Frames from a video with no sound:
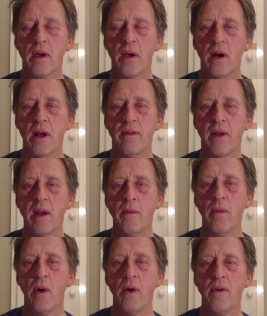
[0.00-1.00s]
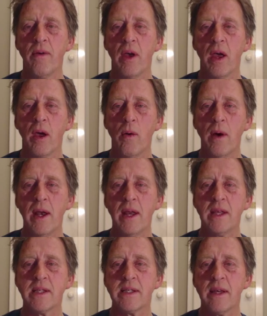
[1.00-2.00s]
kind of only move, queen
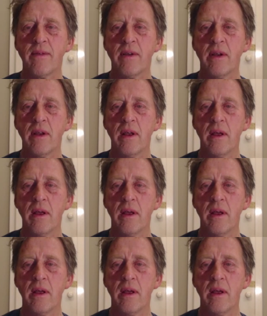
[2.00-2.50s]
e7,